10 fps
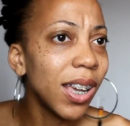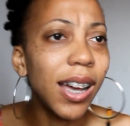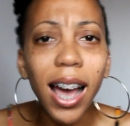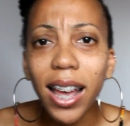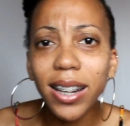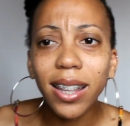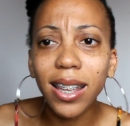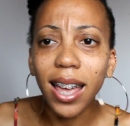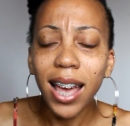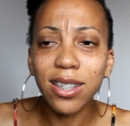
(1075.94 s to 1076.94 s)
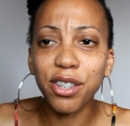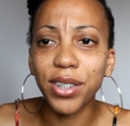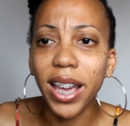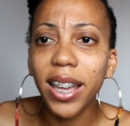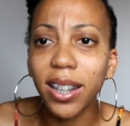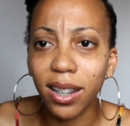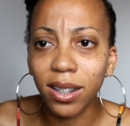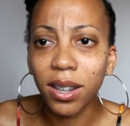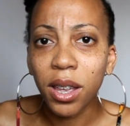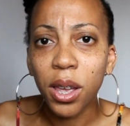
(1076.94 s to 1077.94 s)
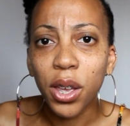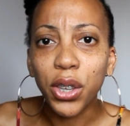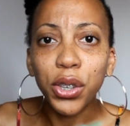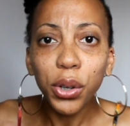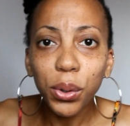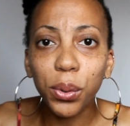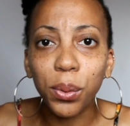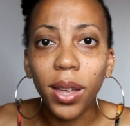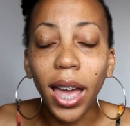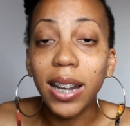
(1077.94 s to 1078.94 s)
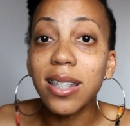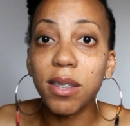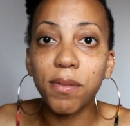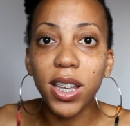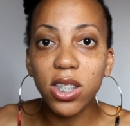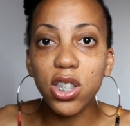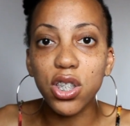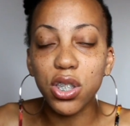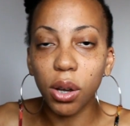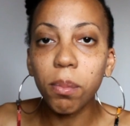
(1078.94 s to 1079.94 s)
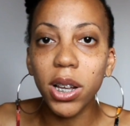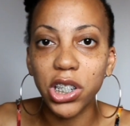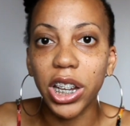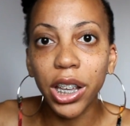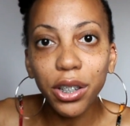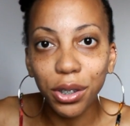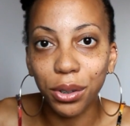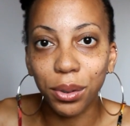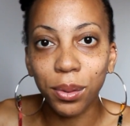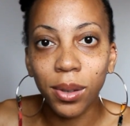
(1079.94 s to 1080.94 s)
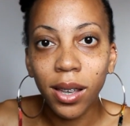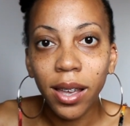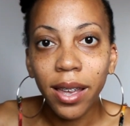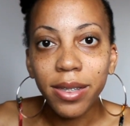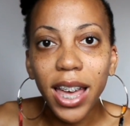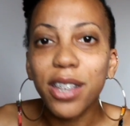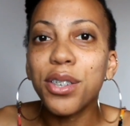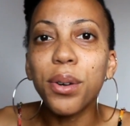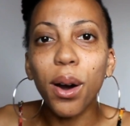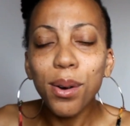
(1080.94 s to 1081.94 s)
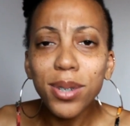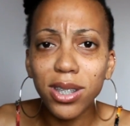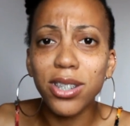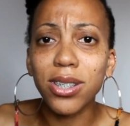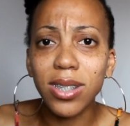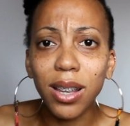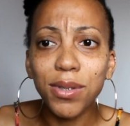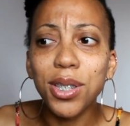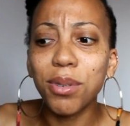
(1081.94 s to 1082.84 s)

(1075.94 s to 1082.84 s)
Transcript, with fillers: God has created you and he's invested so much in you that you owe it to yourself to